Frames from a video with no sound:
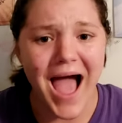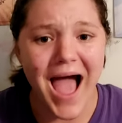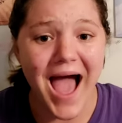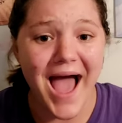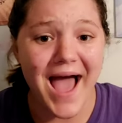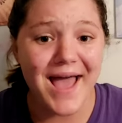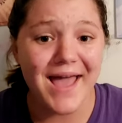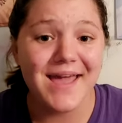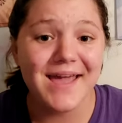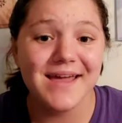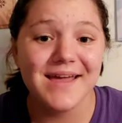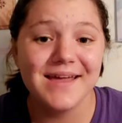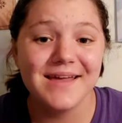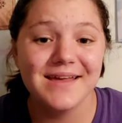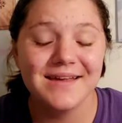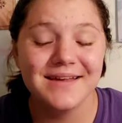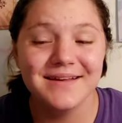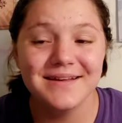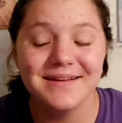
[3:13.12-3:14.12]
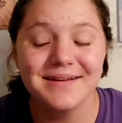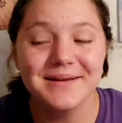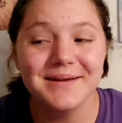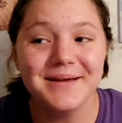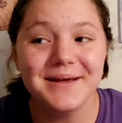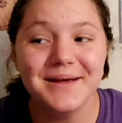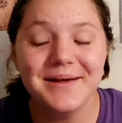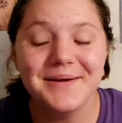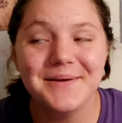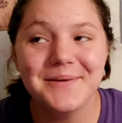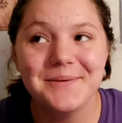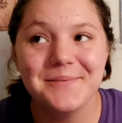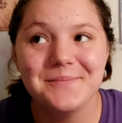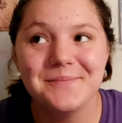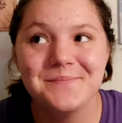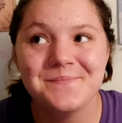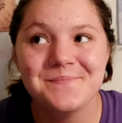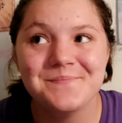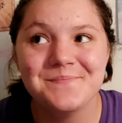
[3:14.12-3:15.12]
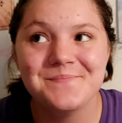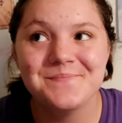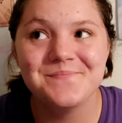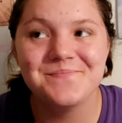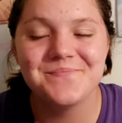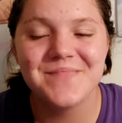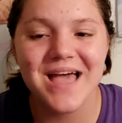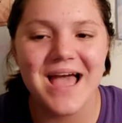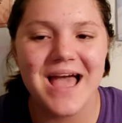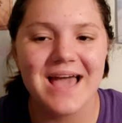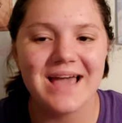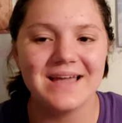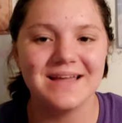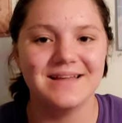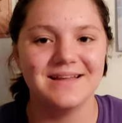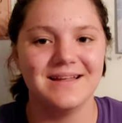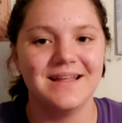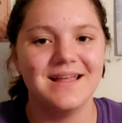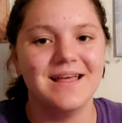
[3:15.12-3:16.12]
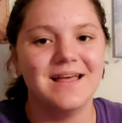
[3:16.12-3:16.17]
I um I